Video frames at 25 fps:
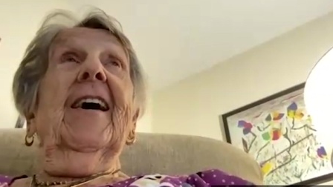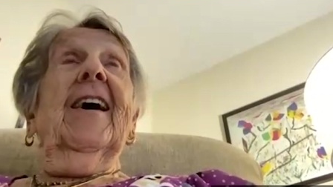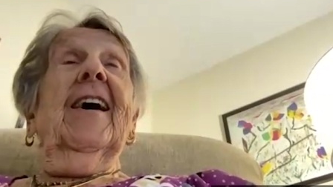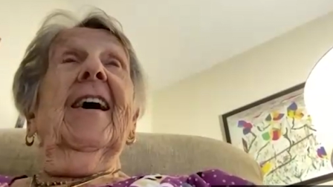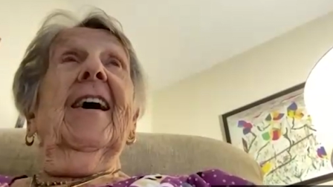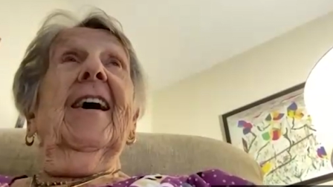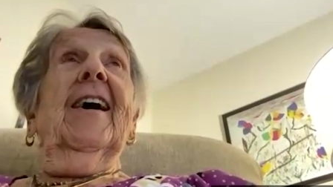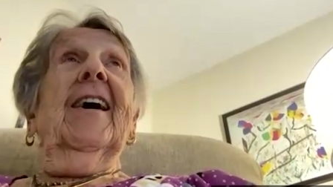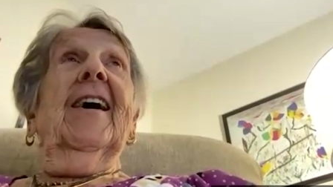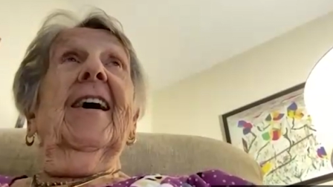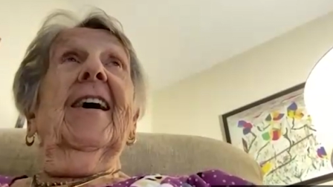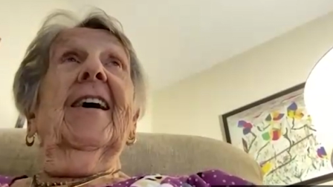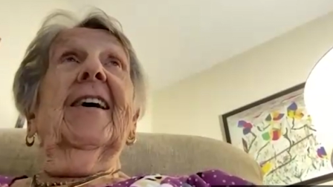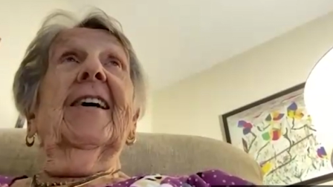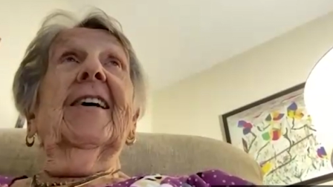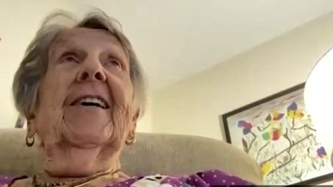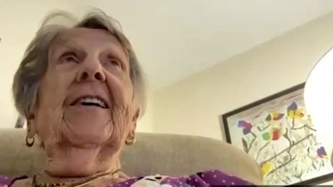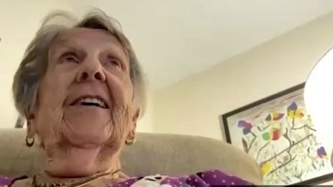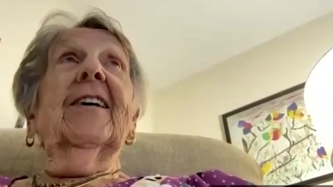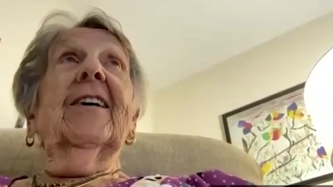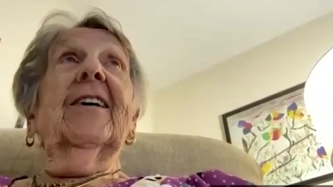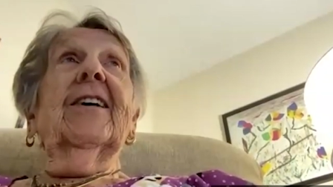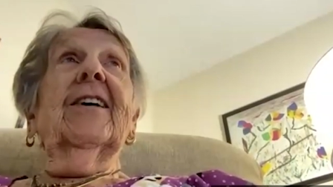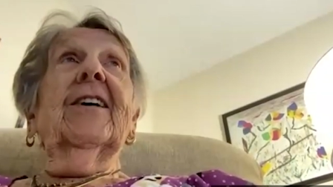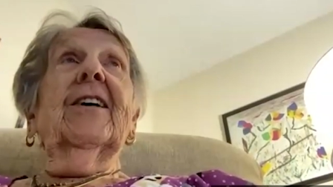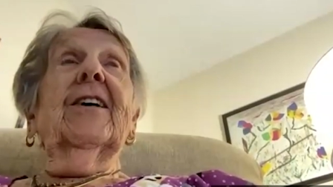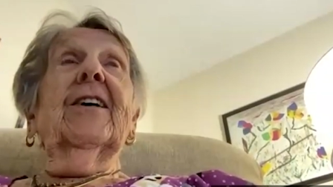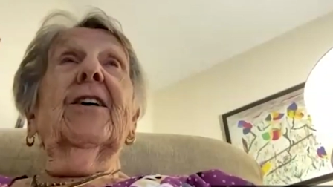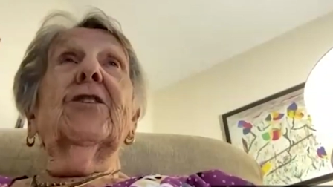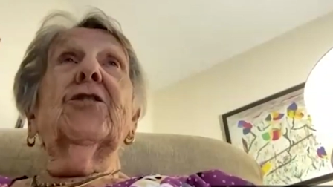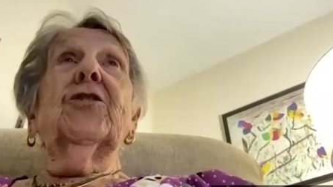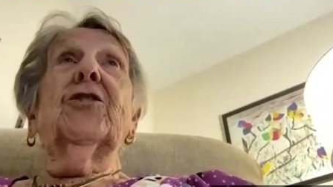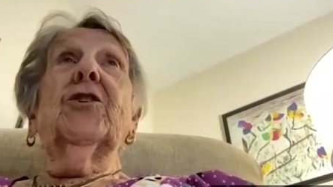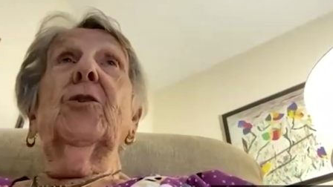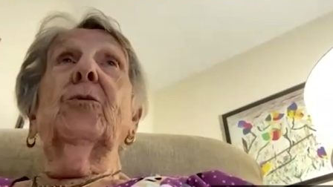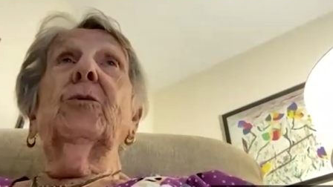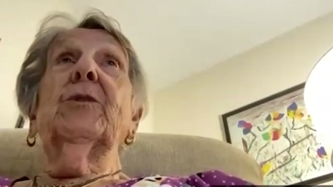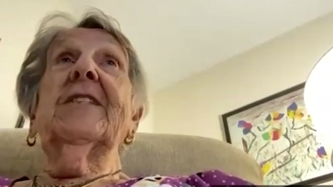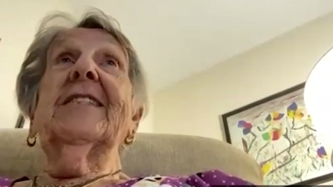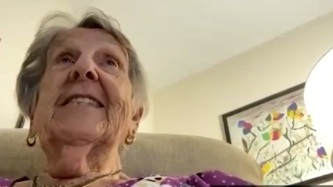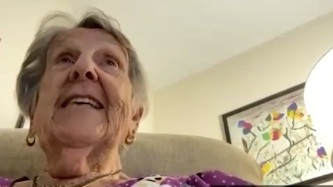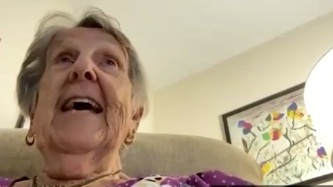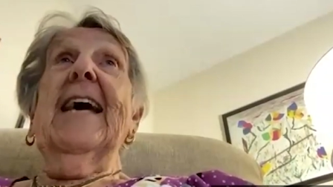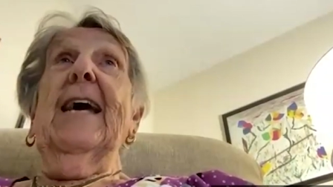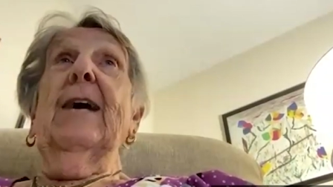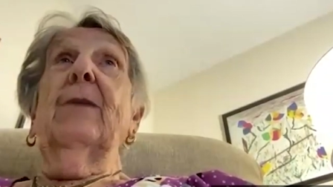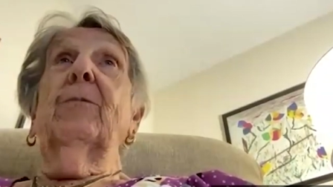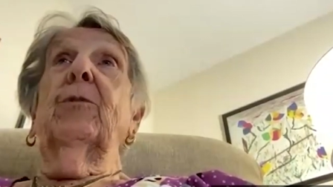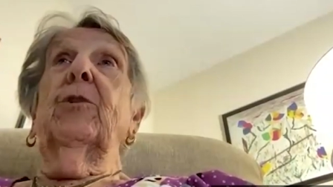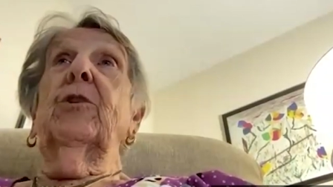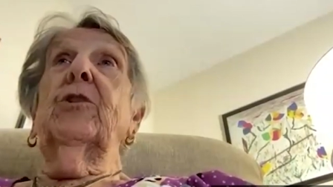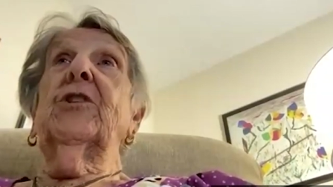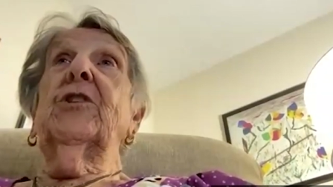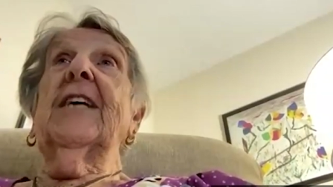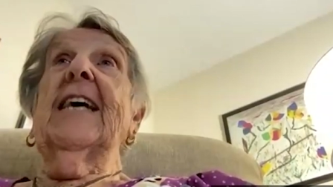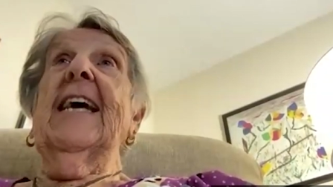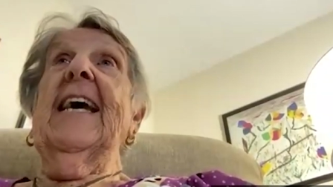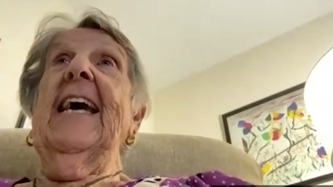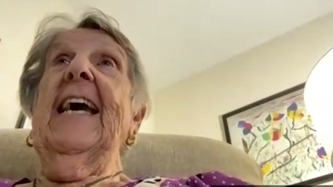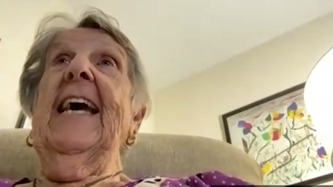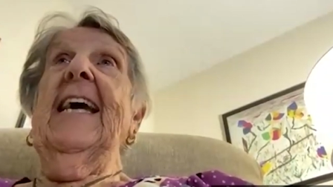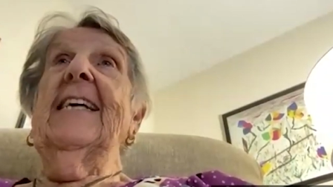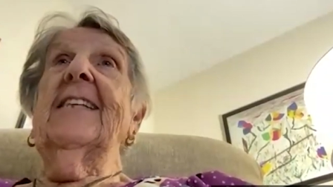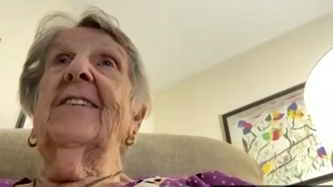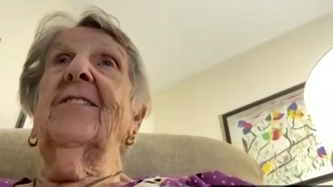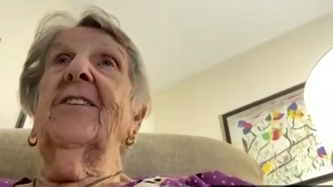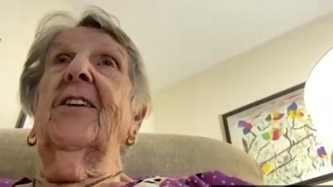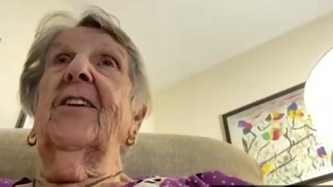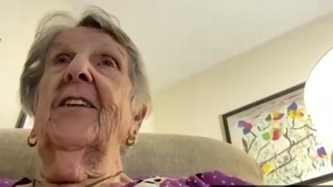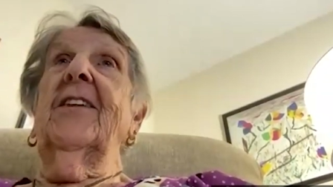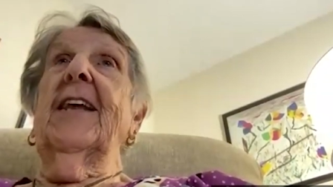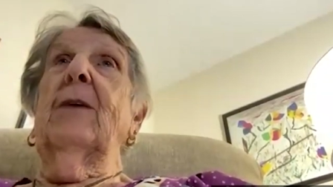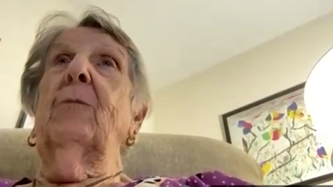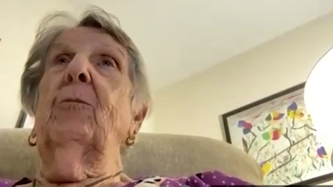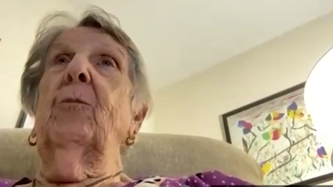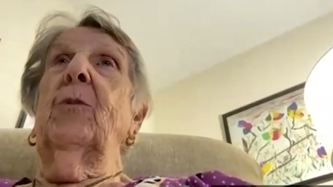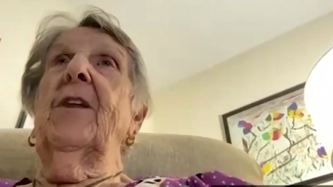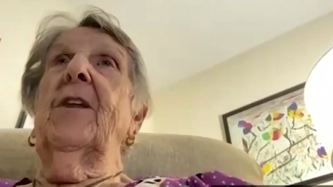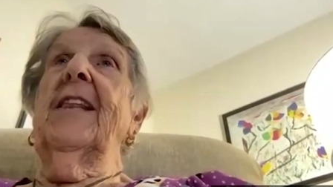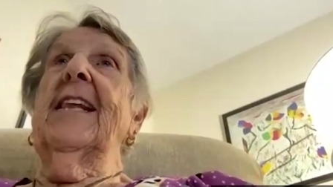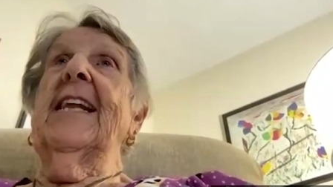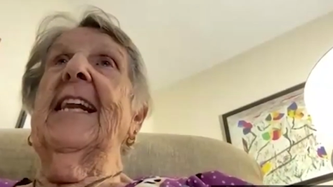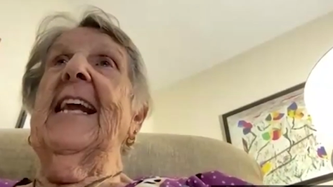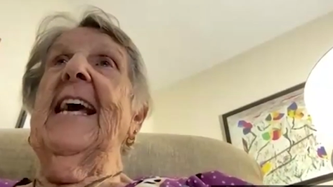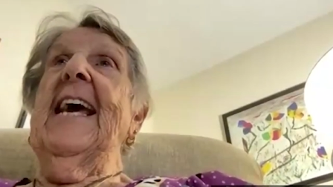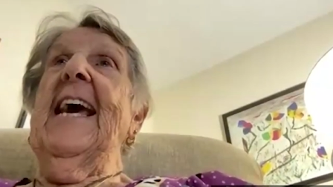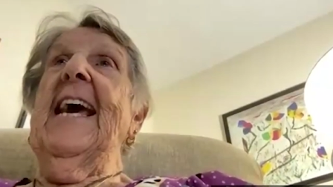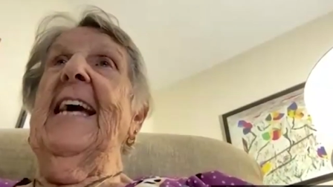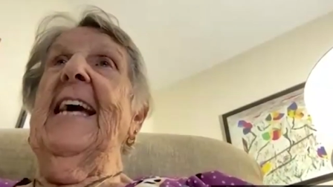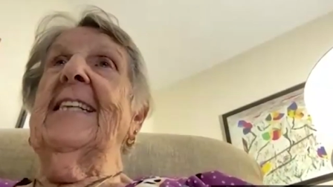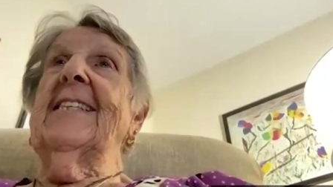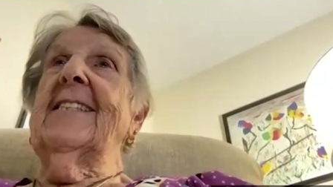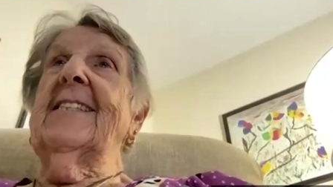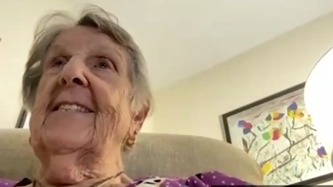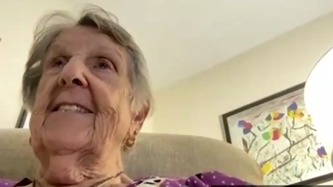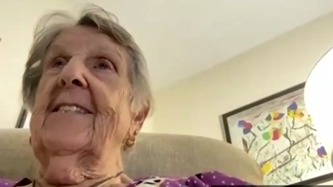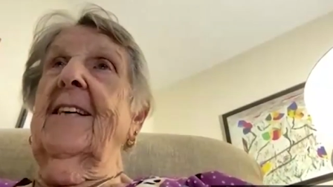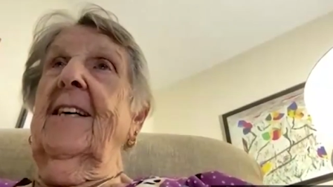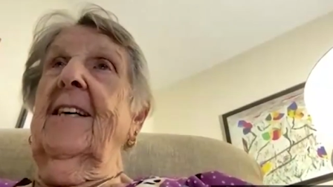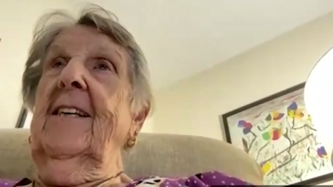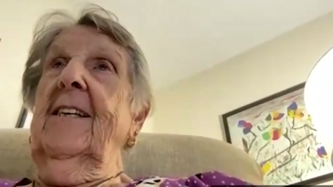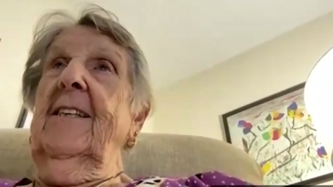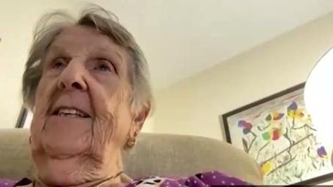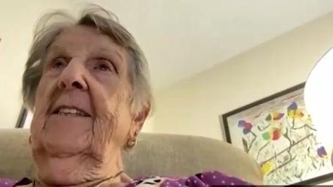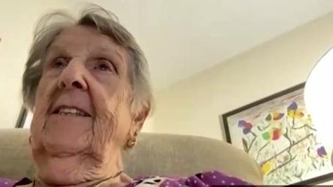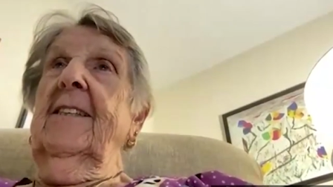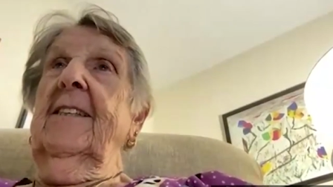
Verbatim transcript: uh, she was able to handle them with an answer